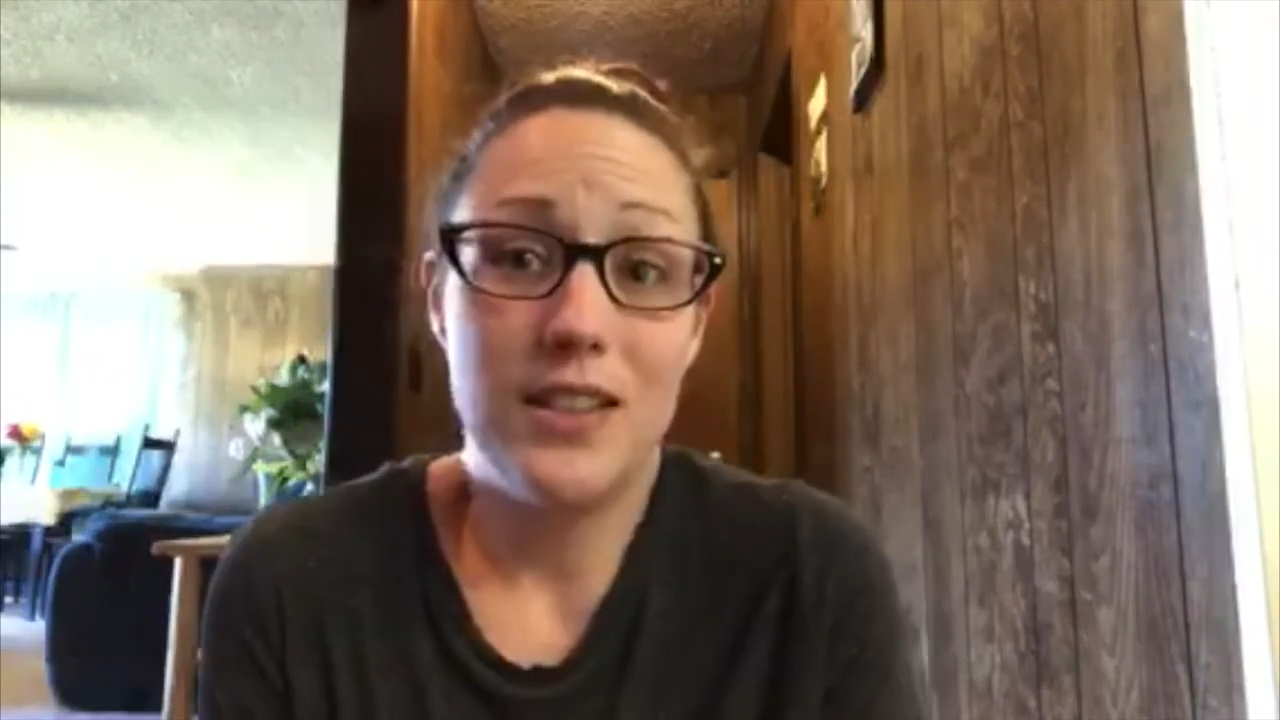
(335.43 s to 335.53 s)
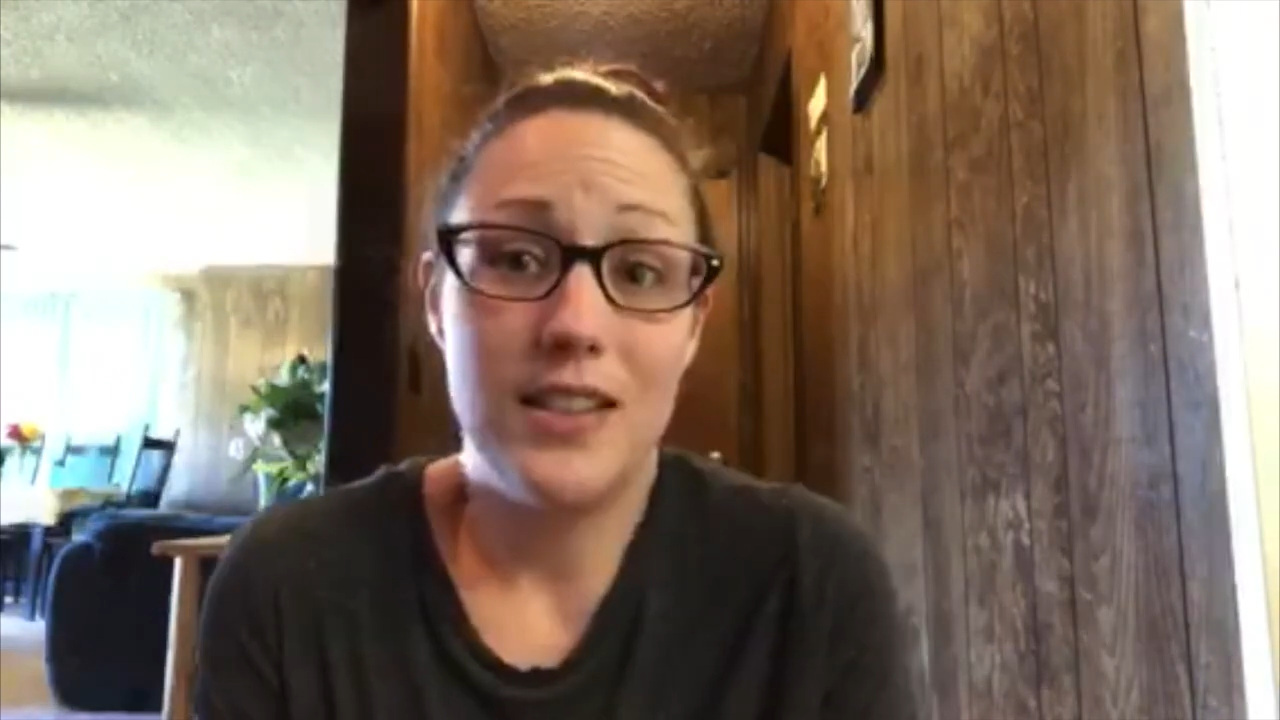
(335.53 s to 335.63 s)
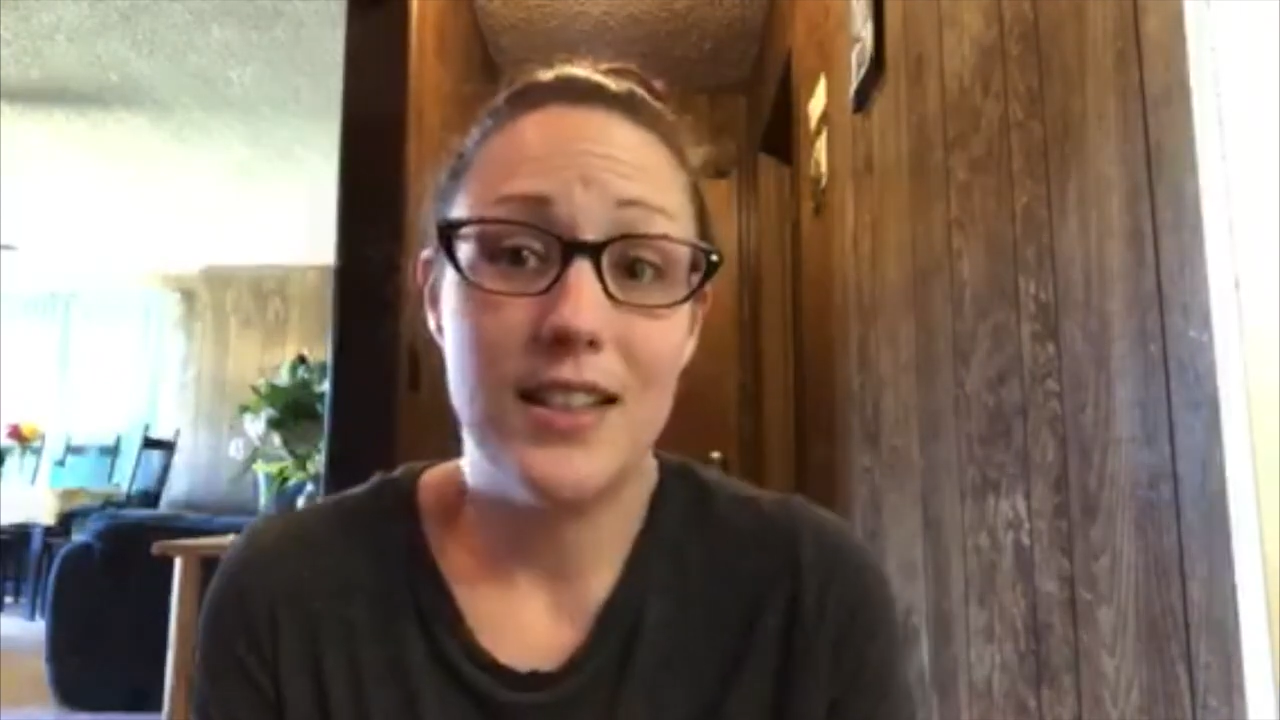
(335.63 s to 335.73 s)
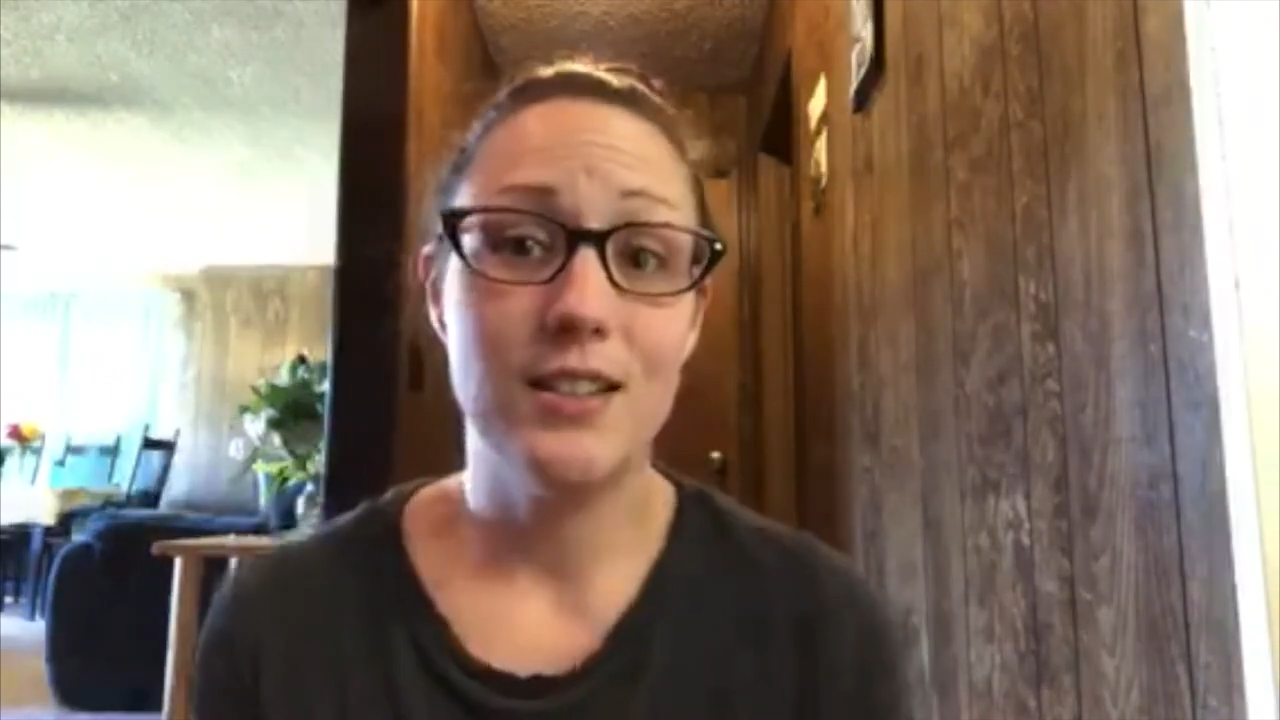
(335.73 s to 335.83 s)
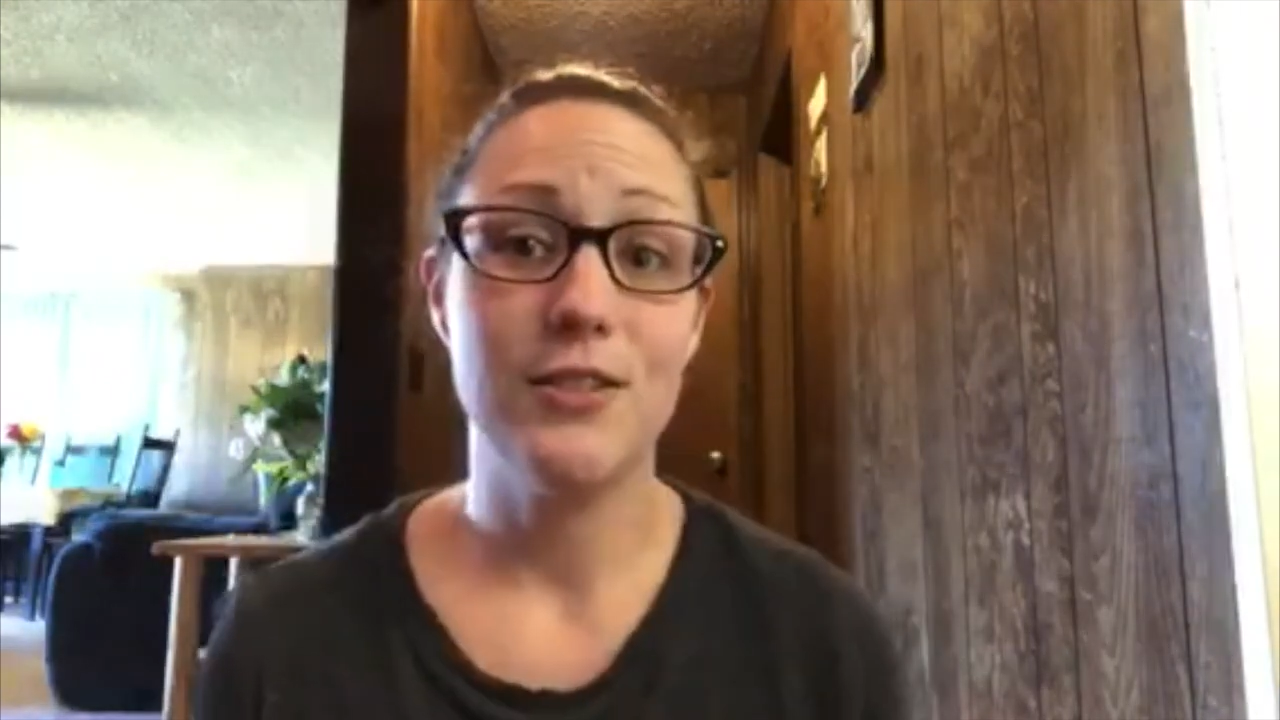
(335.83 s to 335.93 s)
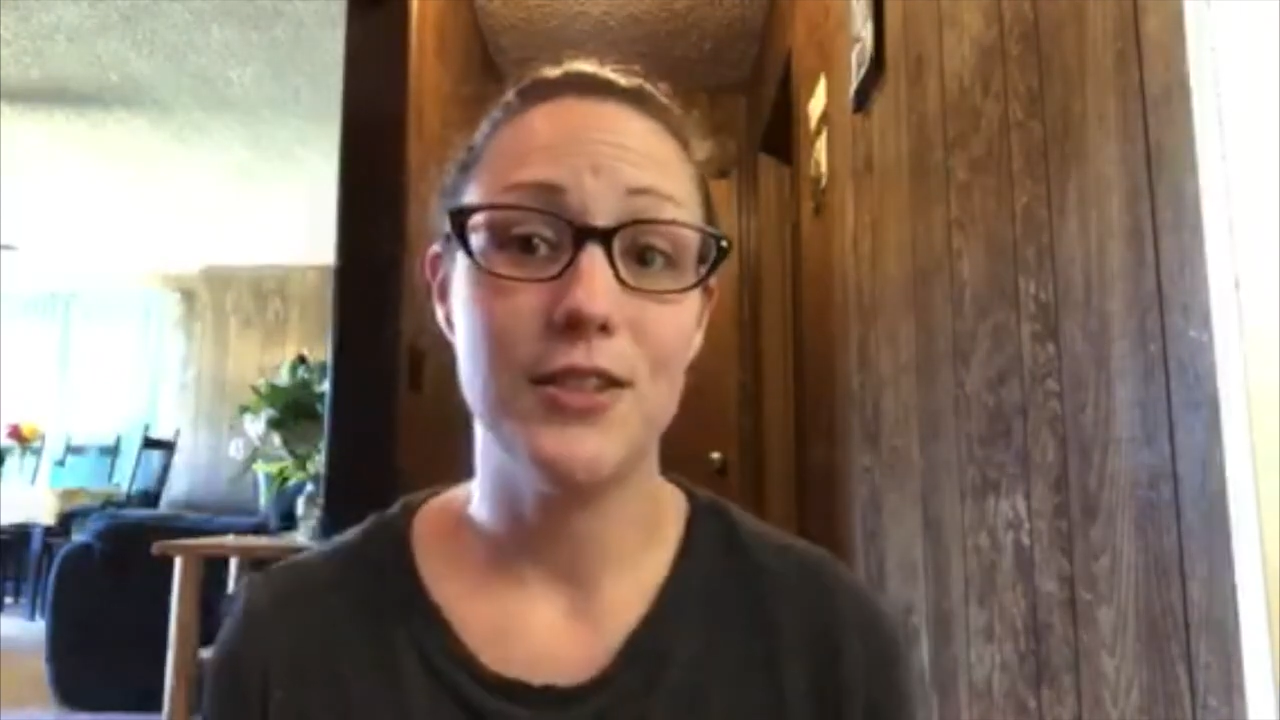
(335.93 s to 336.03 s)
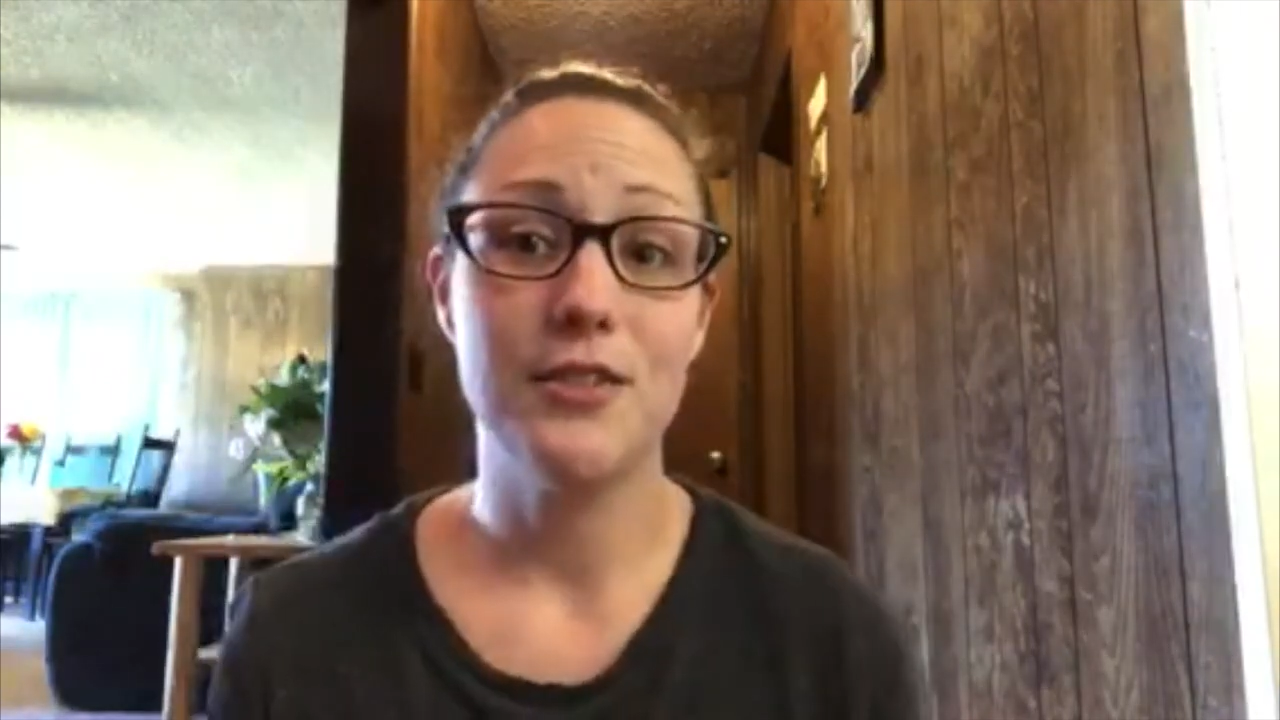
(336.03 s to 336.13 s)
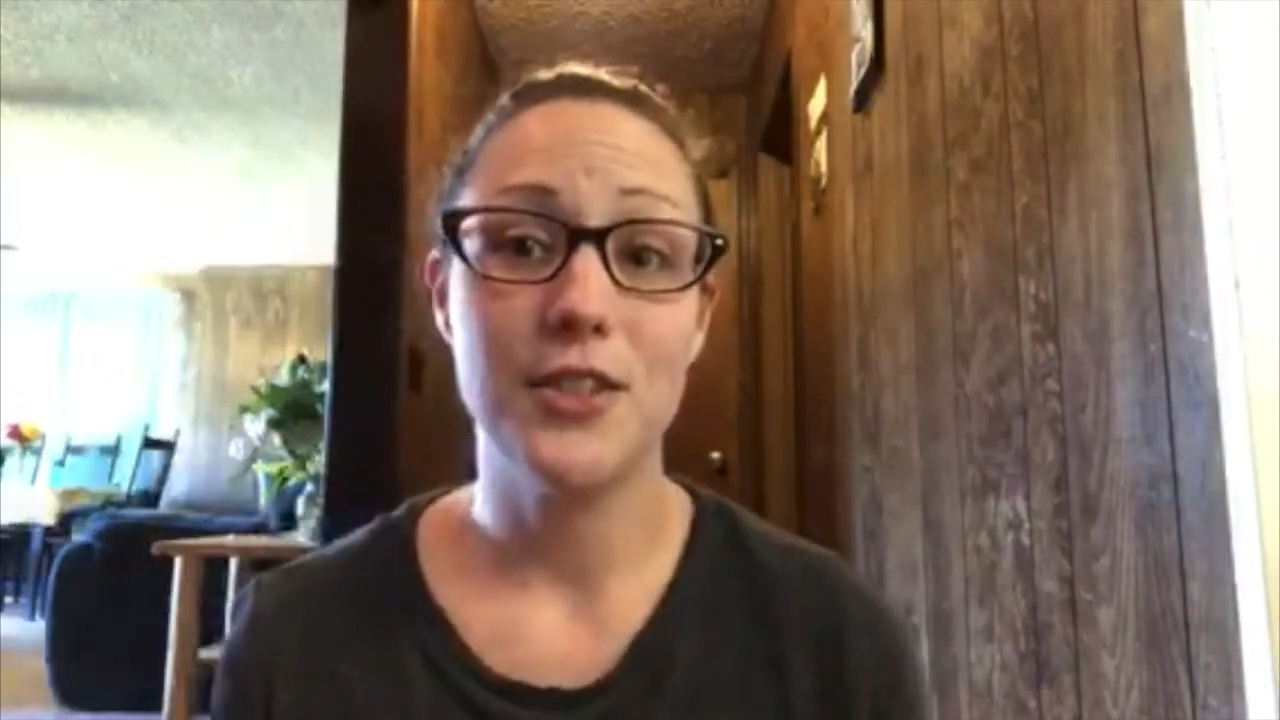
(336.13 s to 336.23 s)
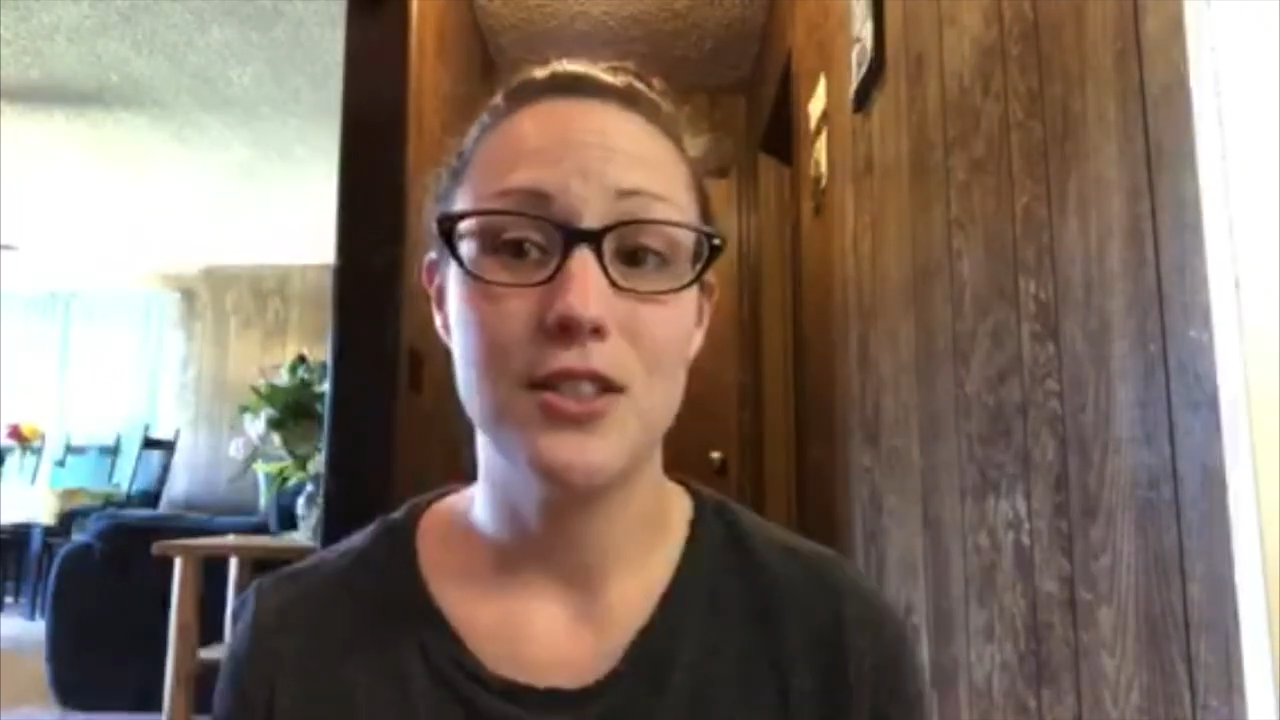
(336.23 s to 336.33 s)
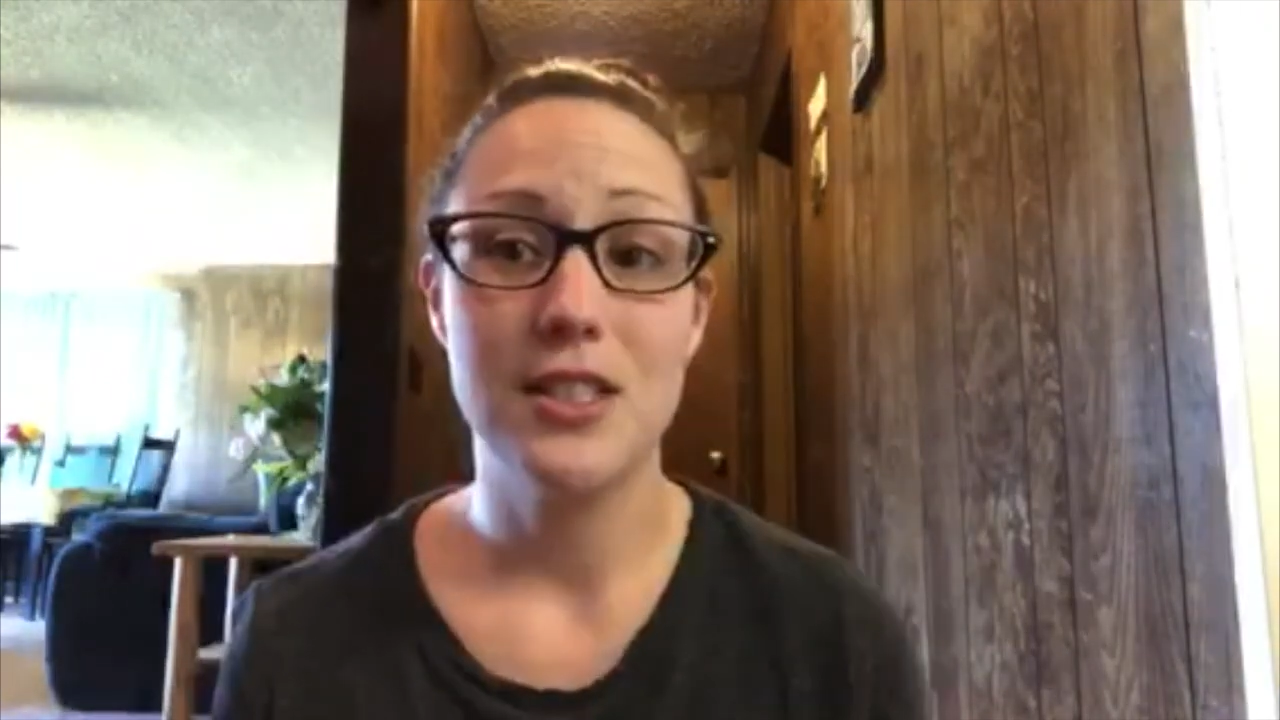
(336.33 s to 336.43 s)
again for the
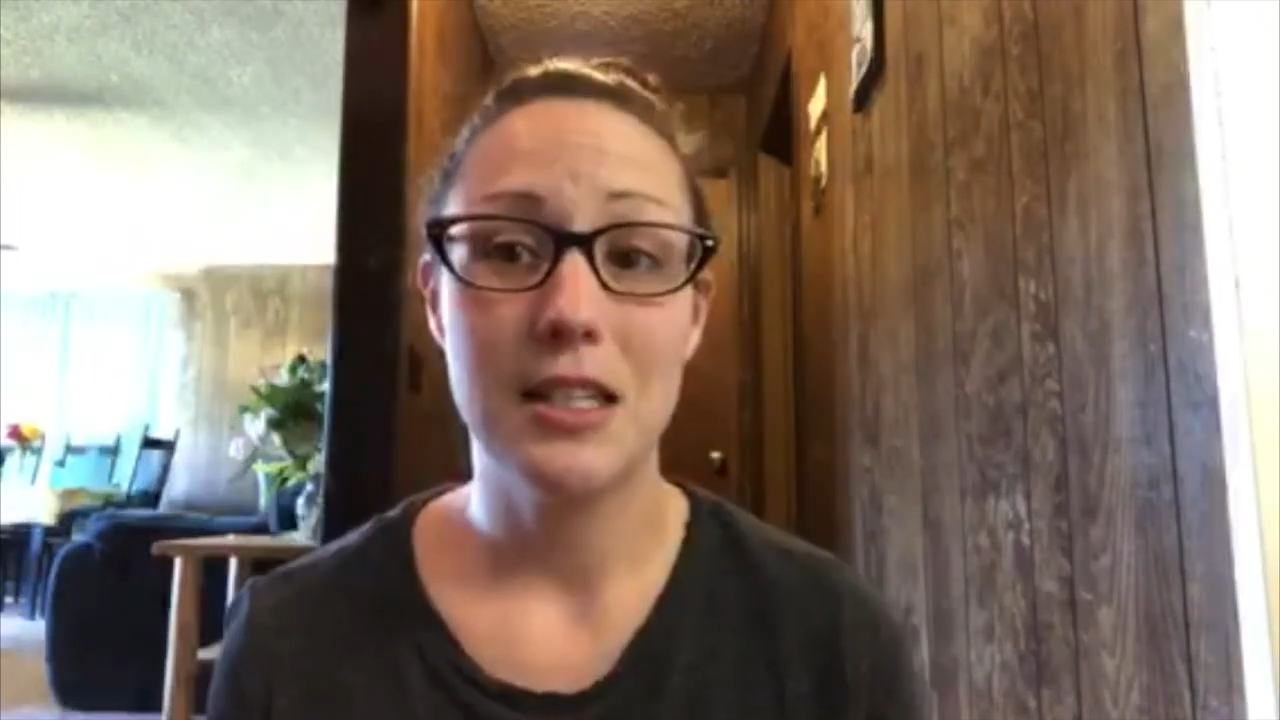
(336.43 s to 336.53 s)
first